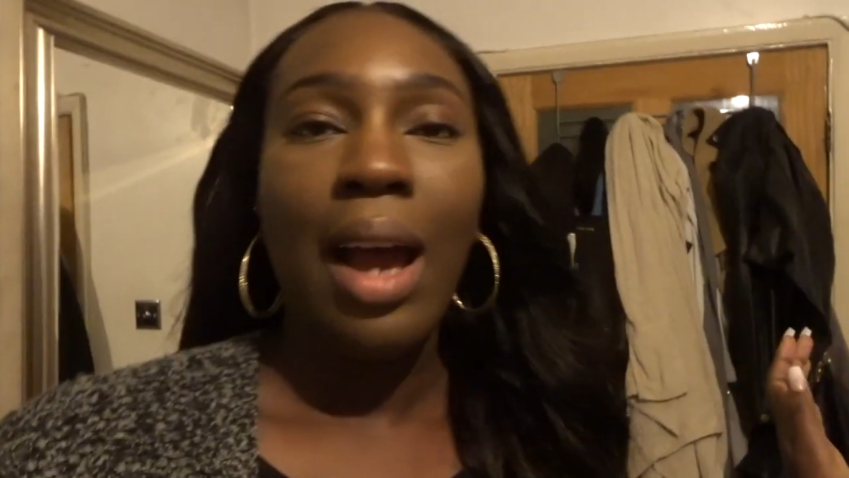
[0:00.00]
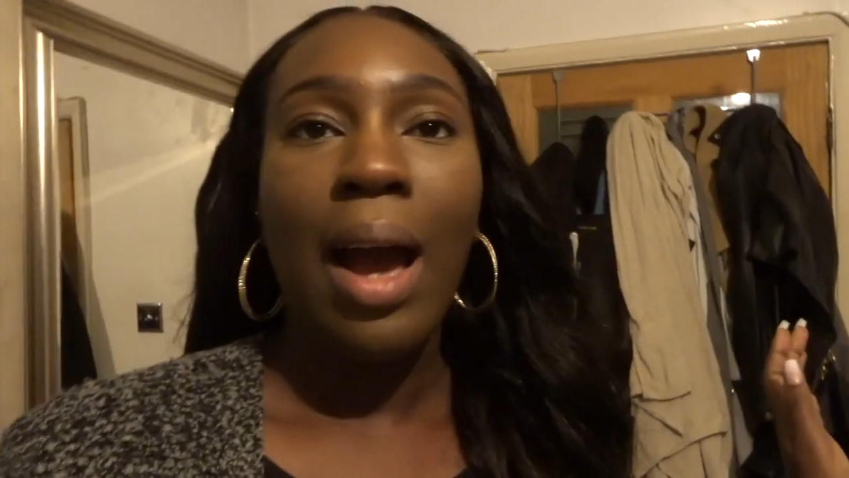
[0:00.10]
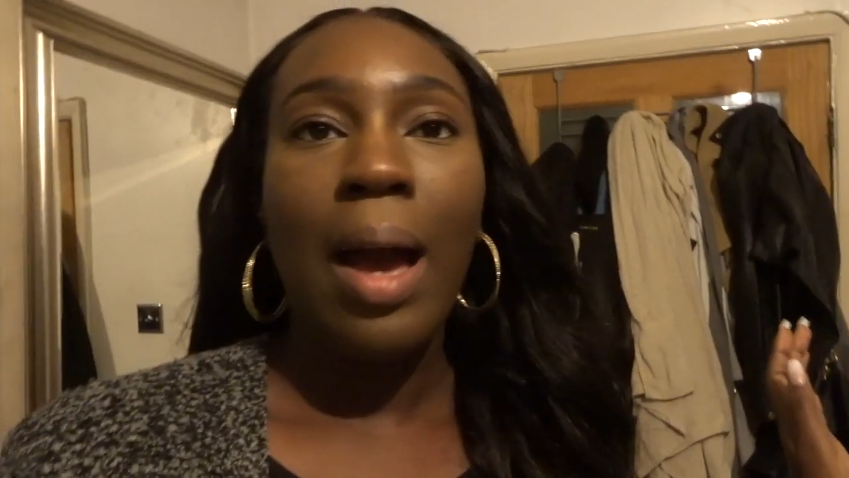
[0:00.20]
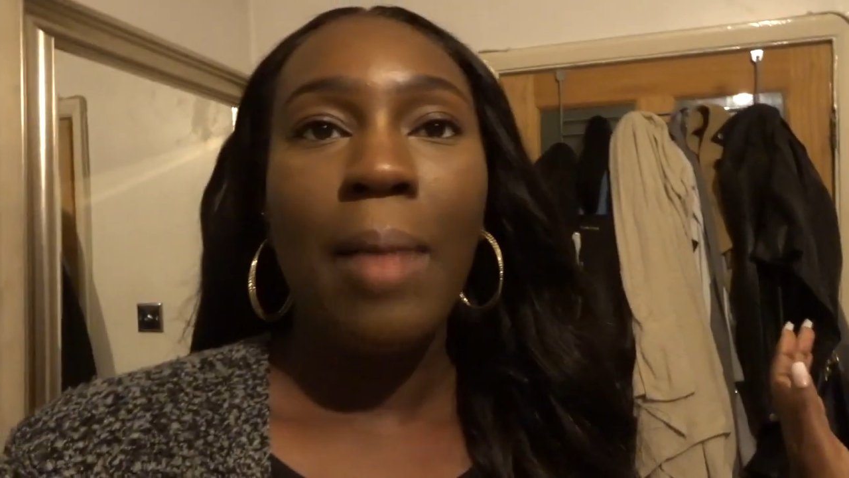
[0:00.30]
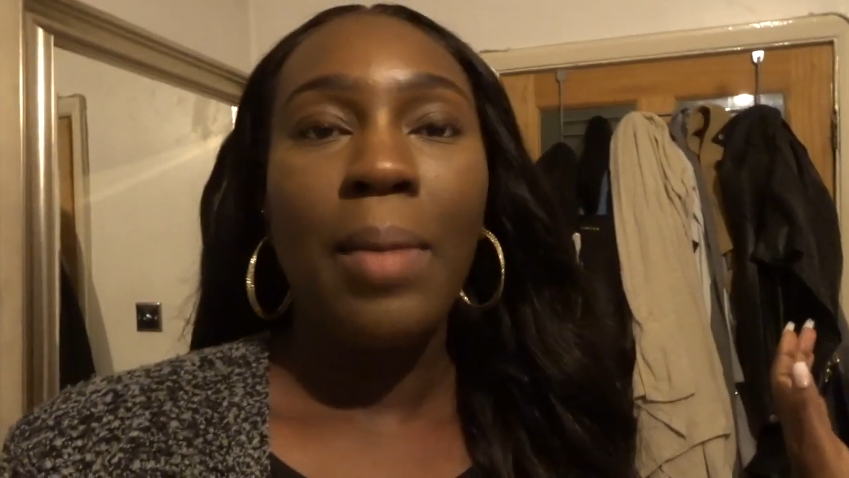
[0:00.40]

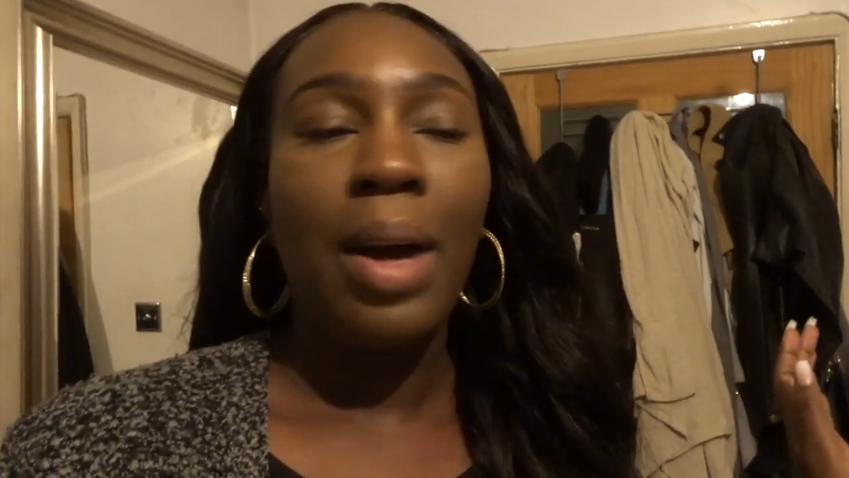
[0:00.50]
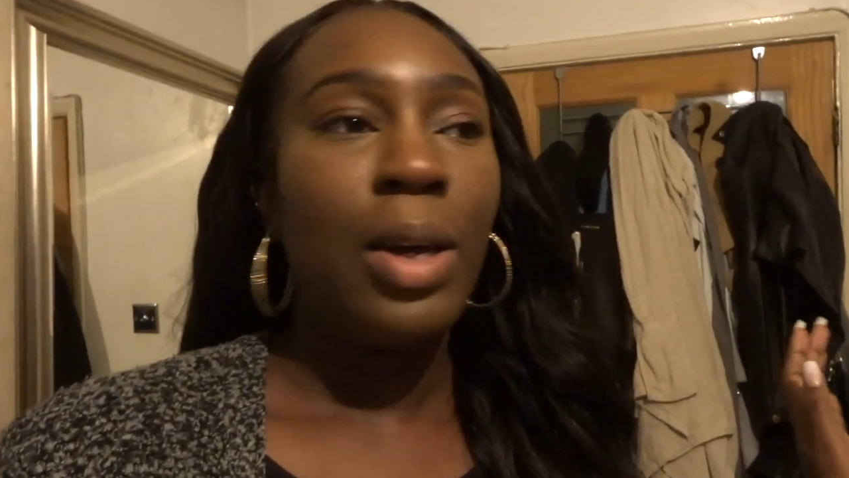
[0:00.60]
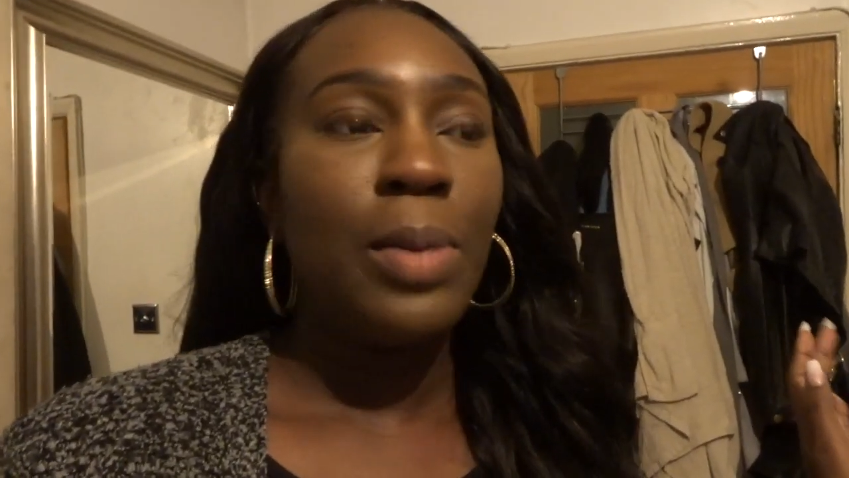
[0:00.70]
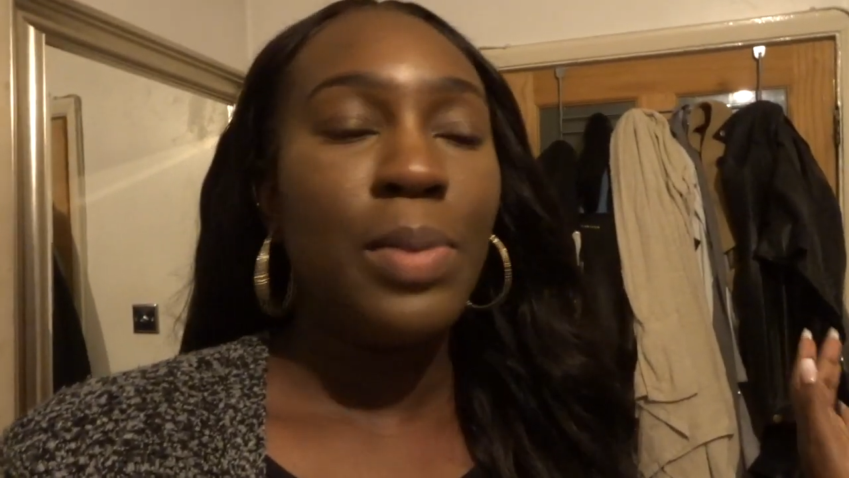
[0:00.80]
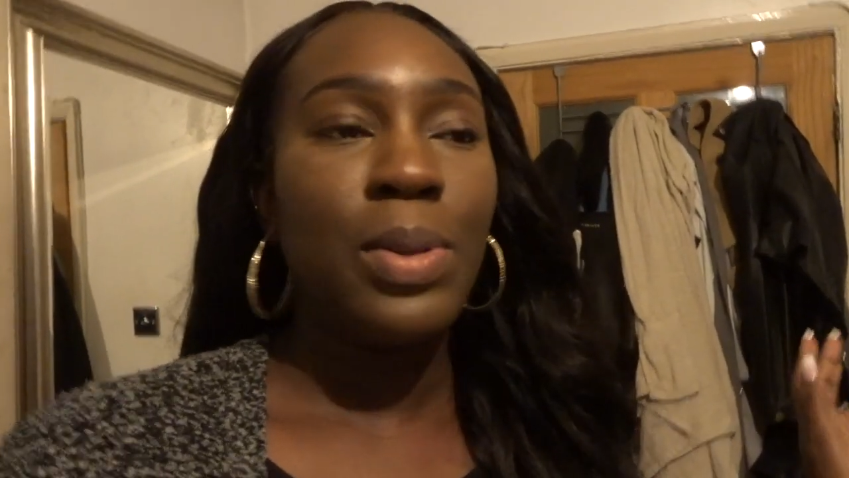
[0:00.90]
I
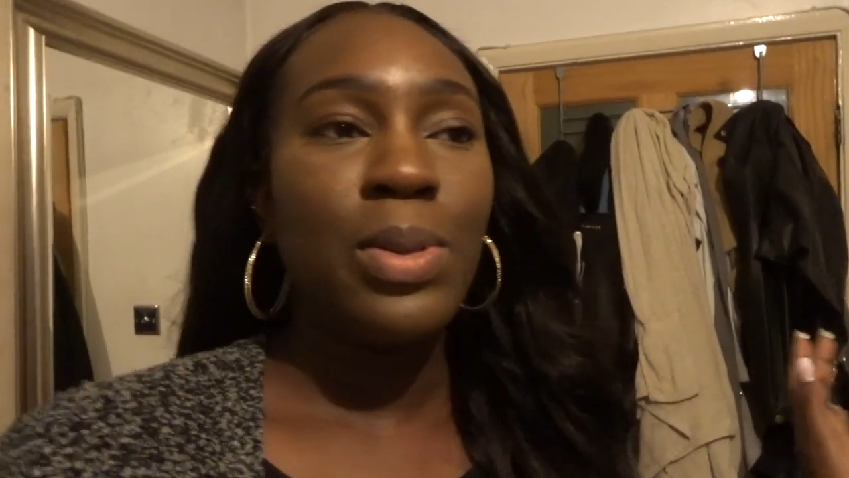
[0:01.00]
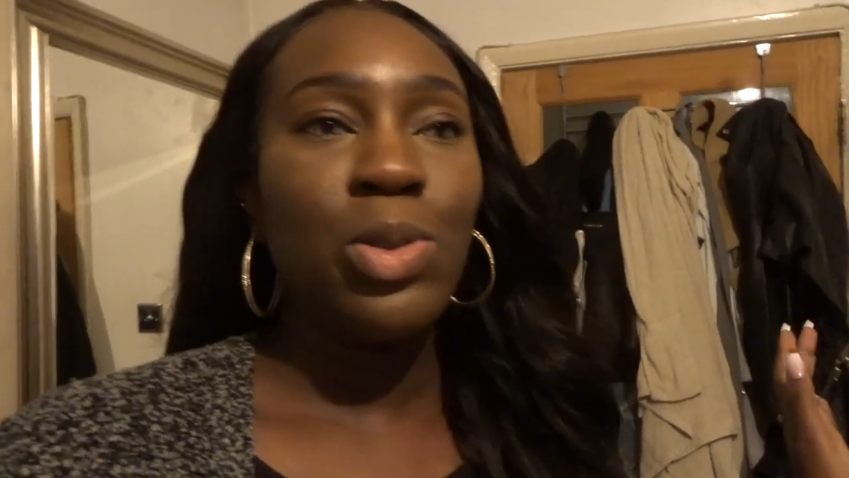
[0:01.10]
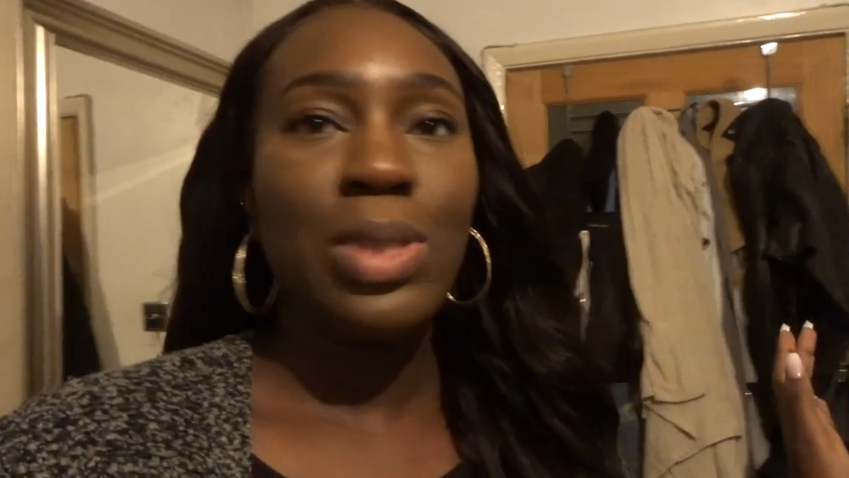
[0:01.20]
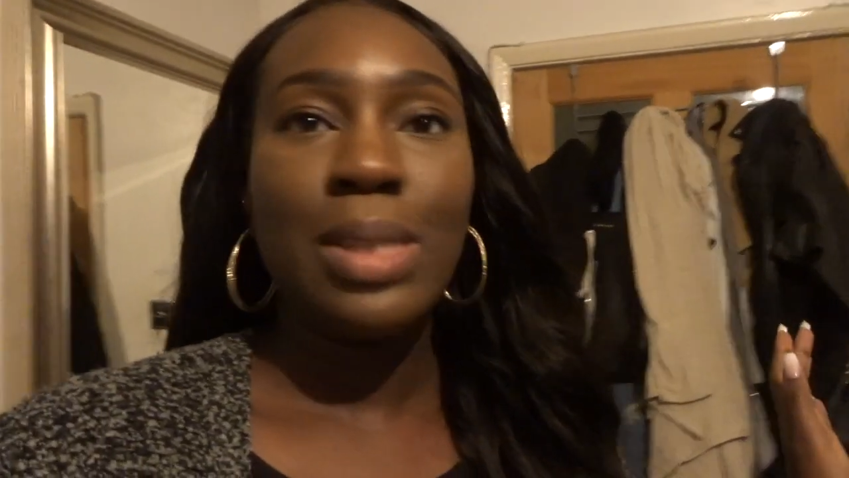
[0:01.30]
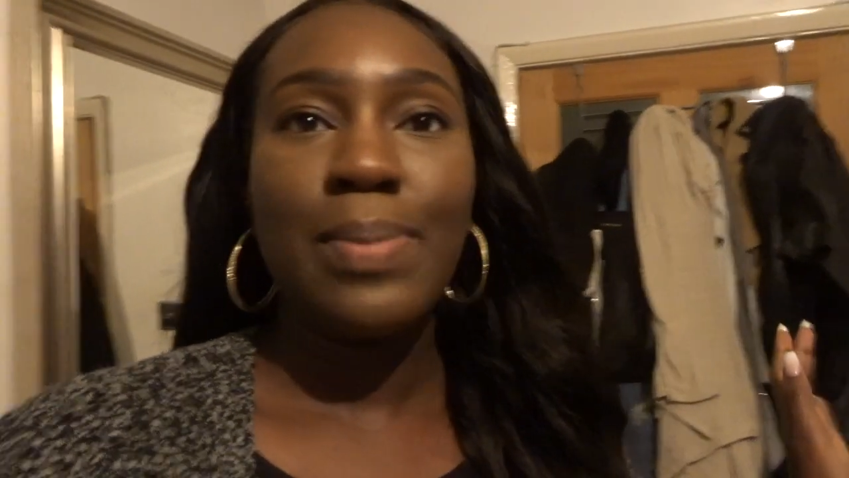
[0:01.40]
hope you
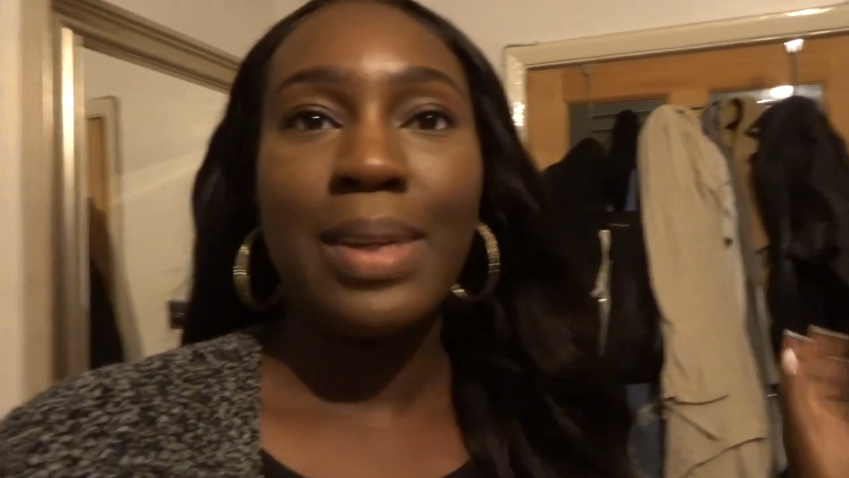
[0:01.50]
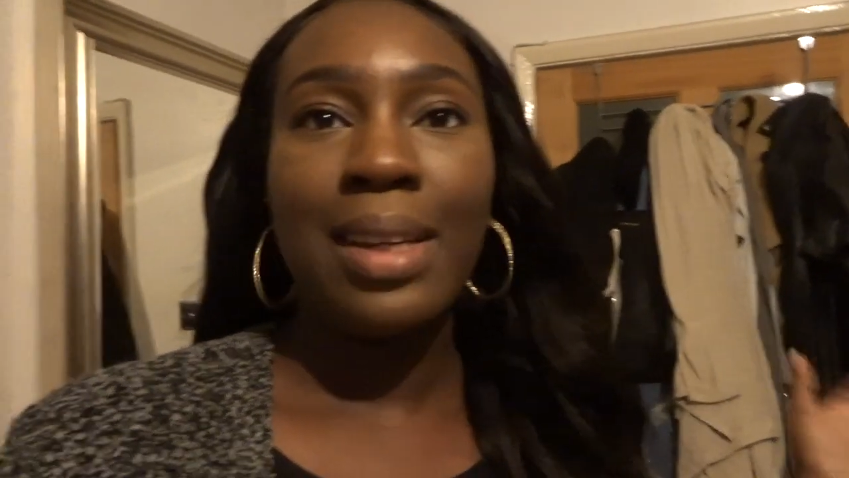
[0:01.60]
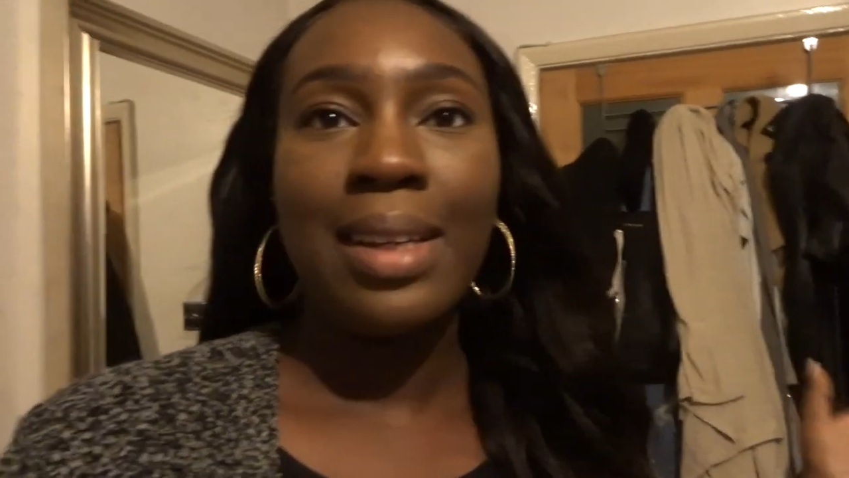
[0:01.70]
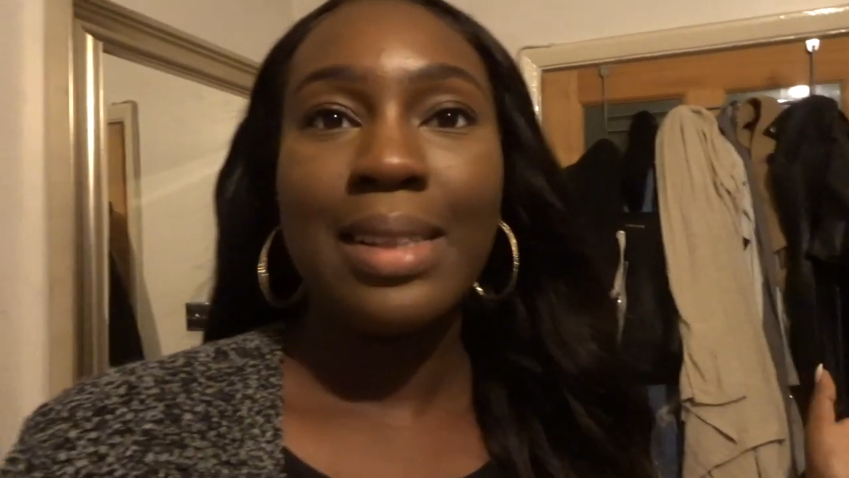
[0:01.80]
enjoy spending